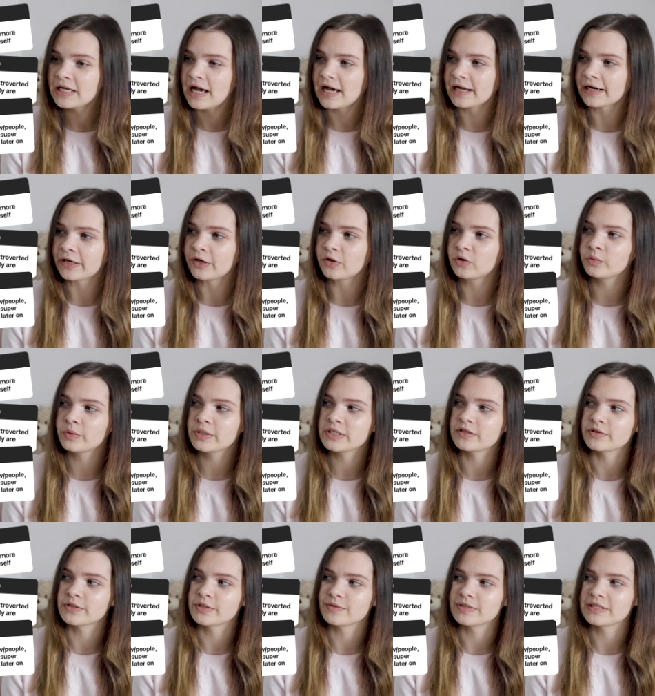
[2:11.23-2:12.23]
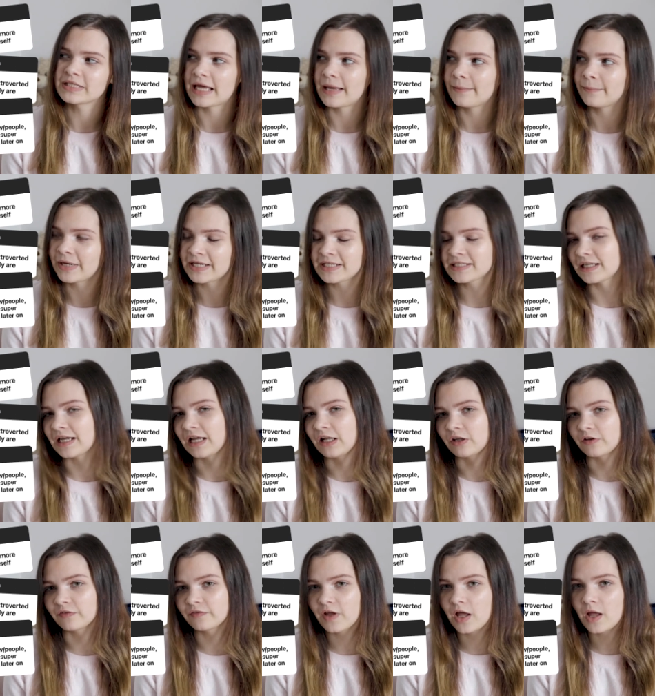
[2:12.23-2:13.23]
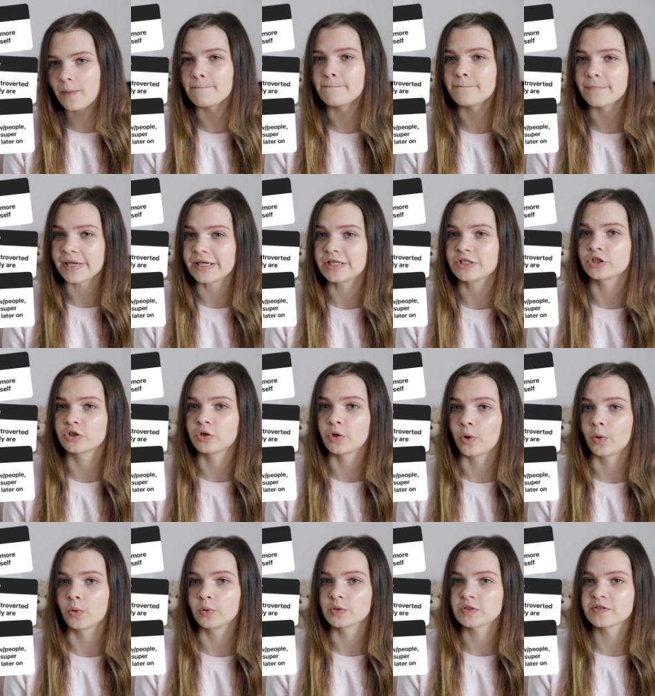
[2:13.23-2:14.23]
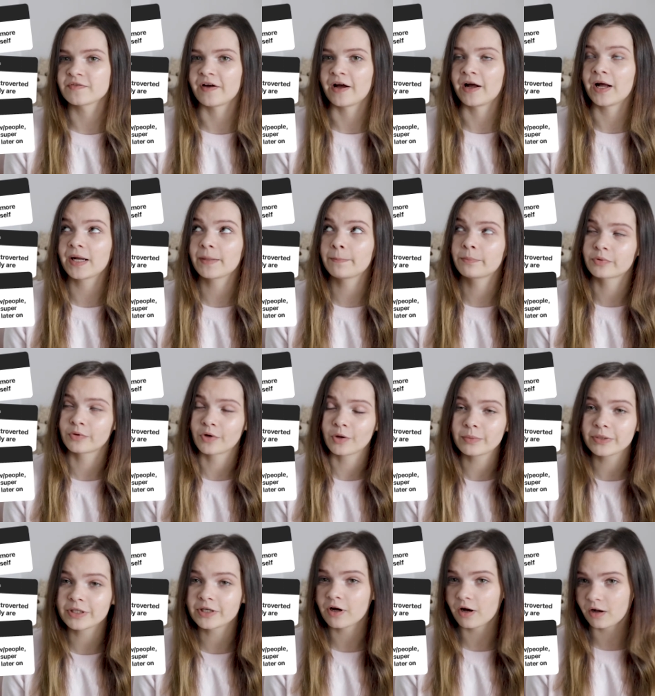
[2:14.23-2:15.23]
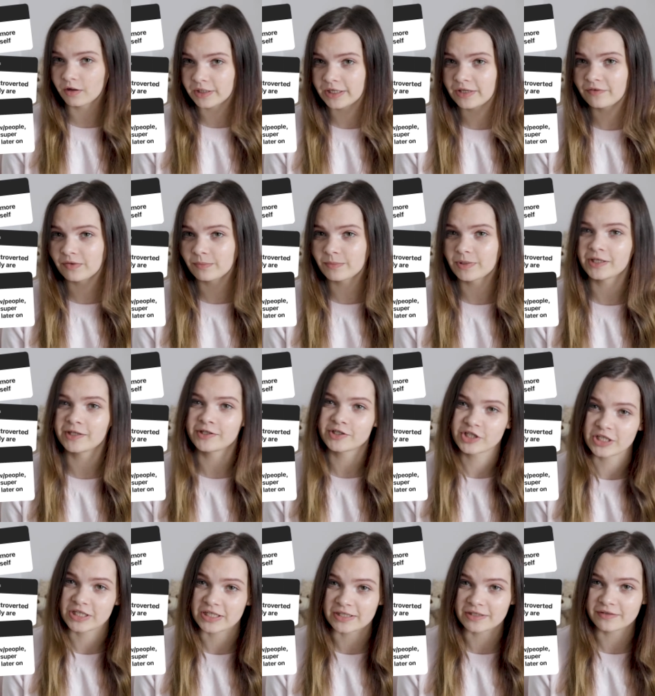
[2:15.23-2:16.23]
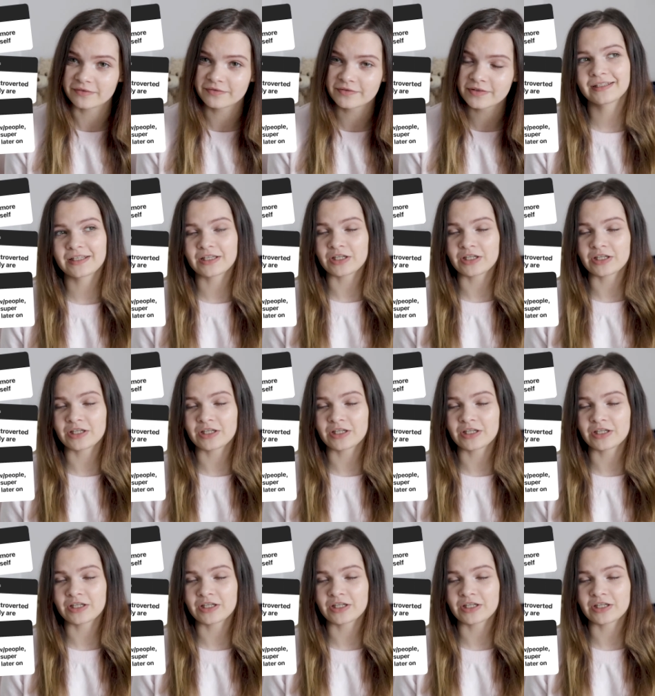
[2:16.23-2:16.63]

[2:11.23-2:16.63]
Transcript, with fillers: and I always also set myself major goals that probably can't even be achieved.